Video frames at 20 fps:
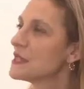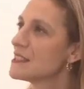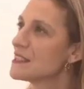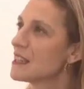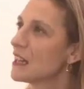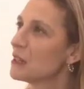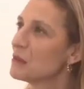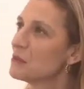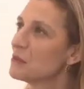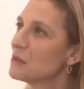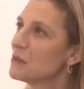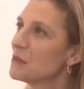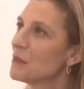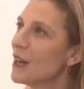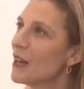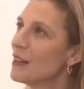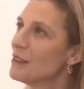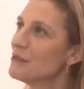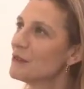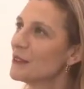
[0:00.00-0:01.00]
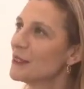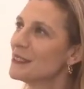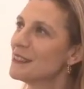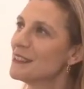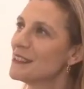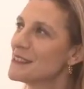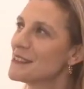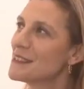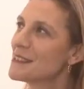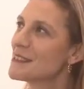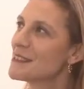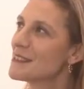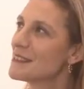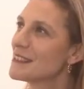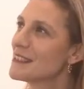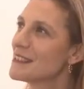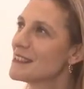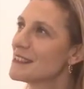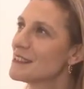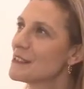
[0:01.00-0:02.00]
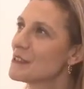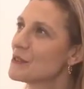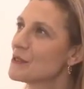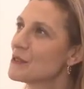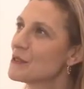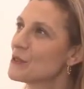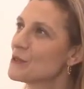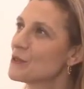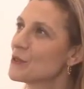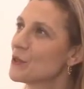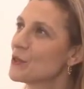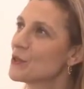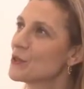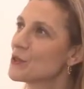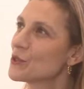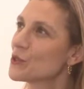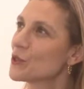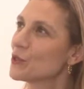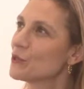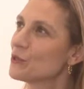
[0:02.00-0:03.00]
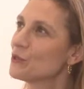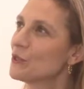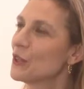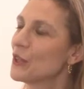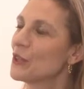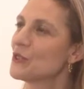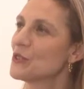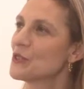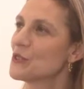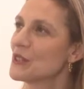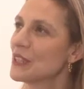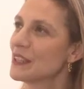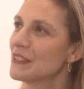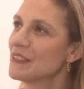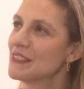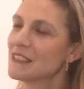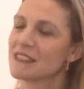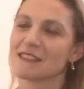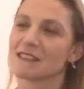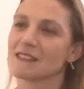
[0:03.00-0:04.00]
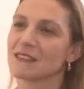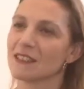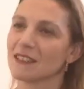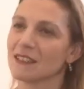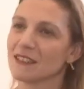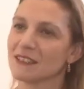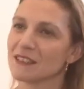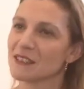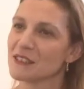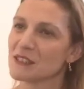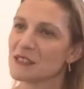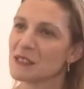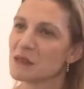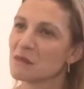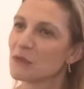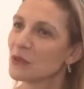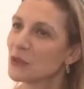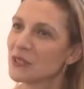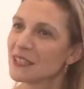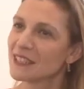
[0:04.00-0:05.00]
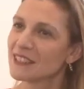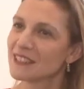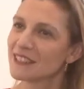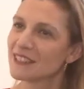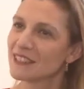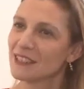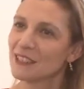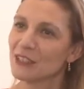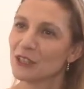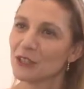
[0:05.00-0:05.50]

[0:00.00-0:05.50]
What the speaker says: with, I find this search of understanding symbolic